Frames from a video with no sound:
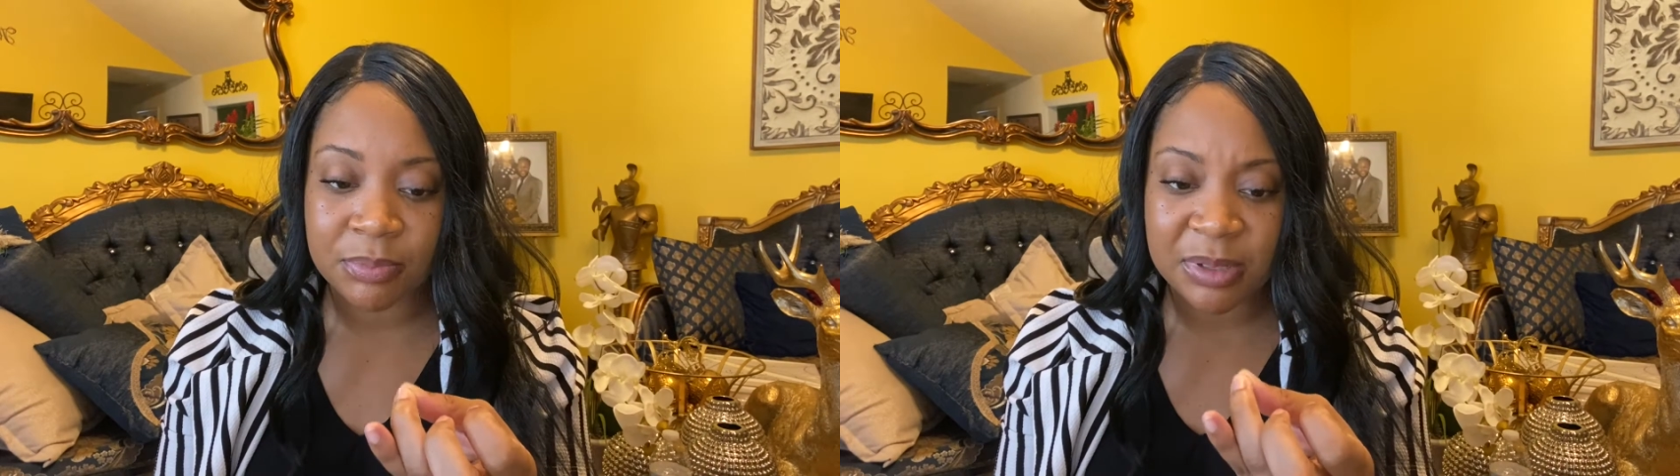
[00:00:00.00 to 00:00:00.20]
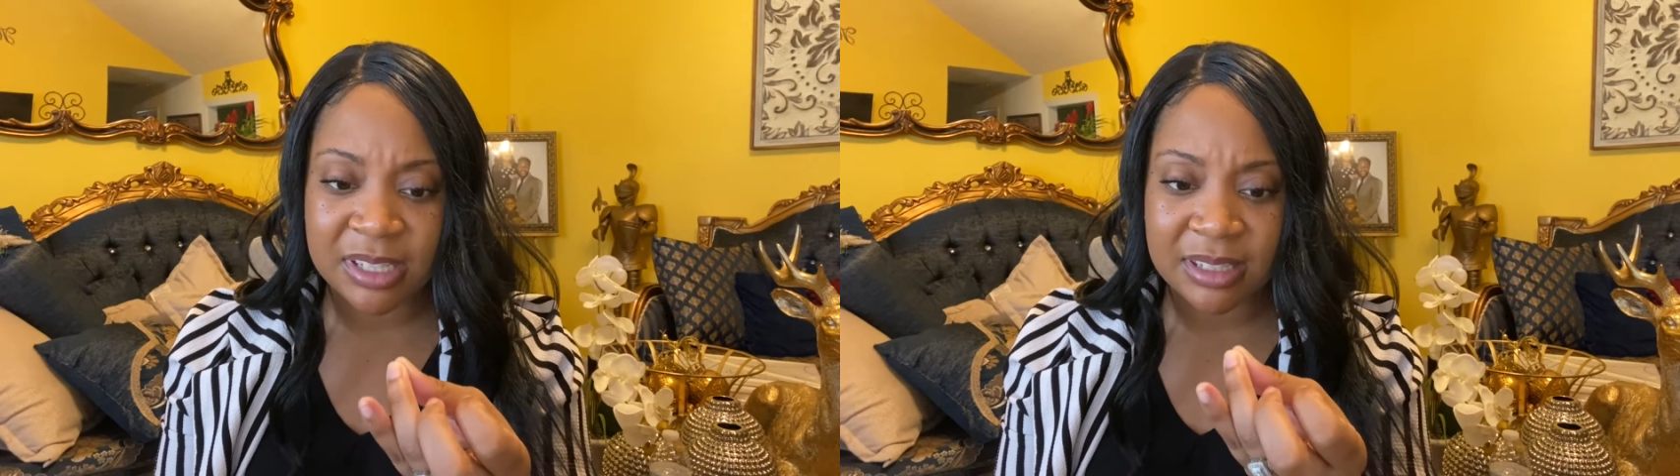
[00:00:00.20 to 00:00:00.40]

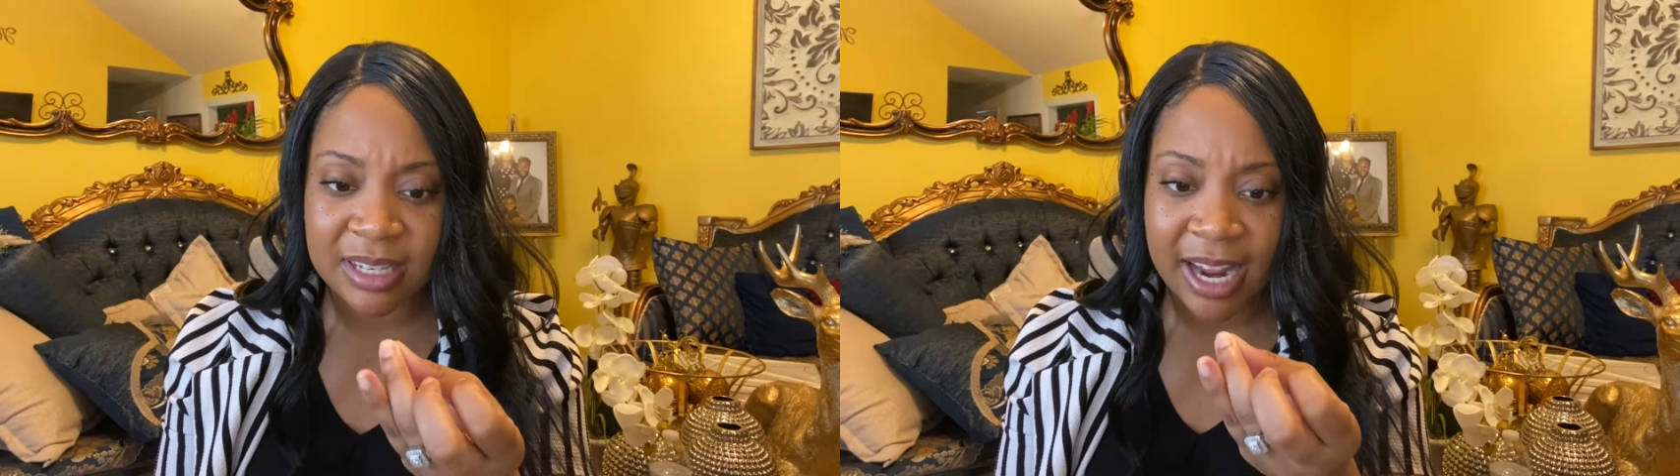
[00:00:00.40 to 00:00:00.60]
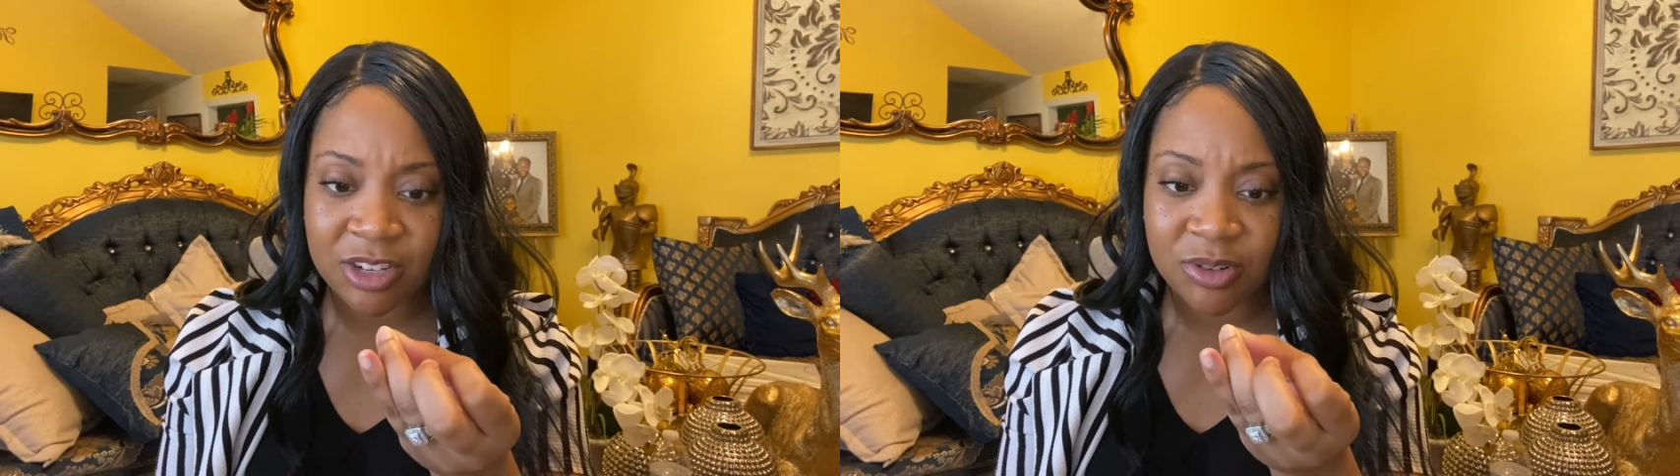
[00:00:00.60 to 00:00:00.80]
piece
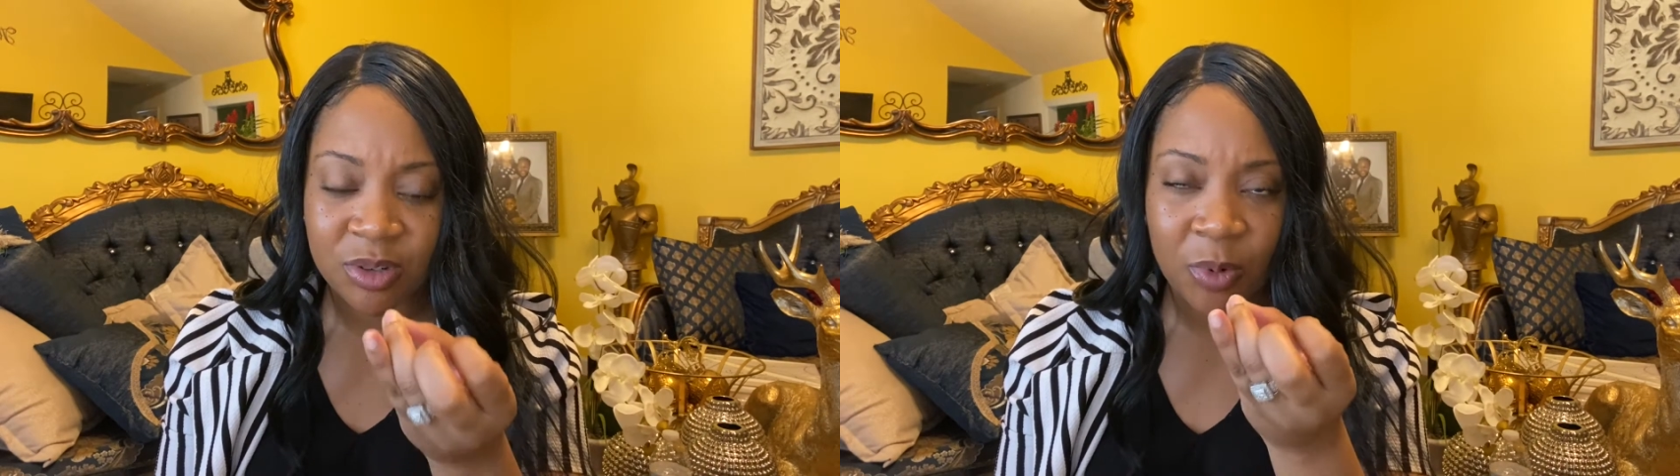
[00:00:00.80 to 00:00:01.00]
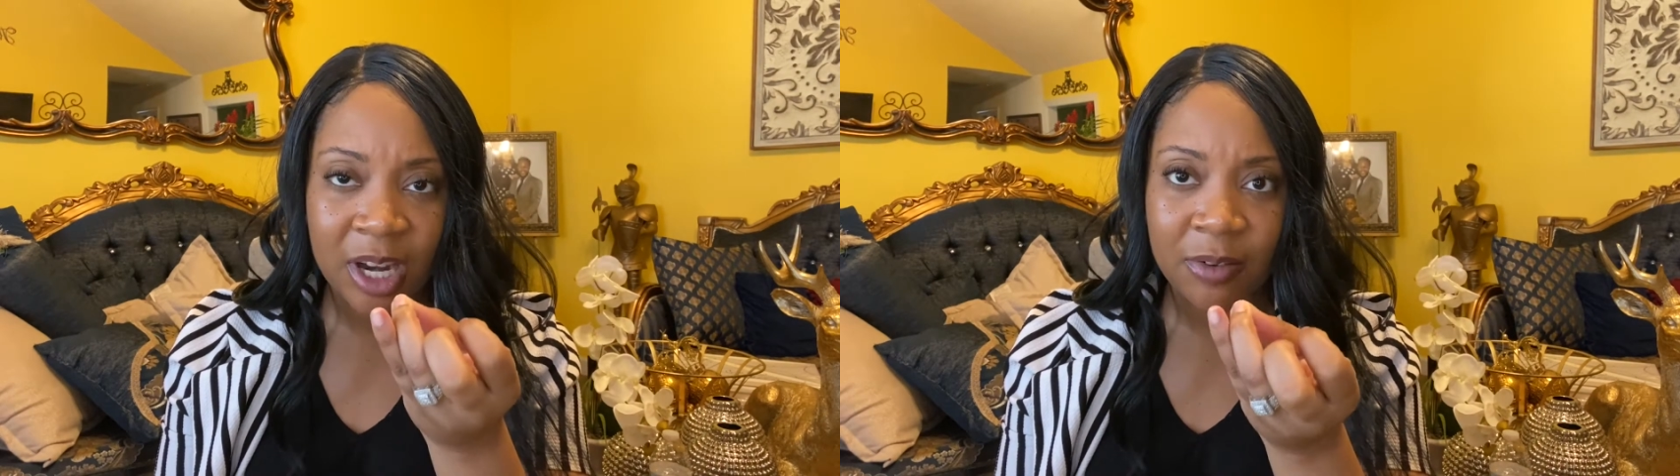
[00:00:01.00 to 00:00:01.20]
dandruff or
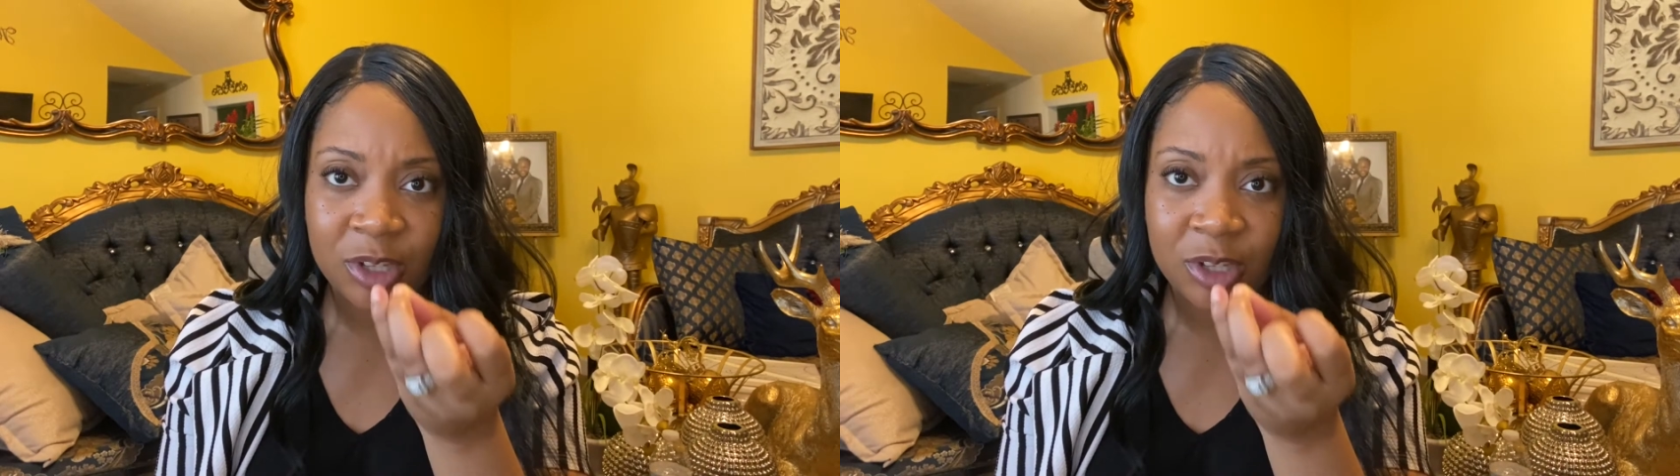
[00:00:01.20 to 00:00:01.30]
whatever,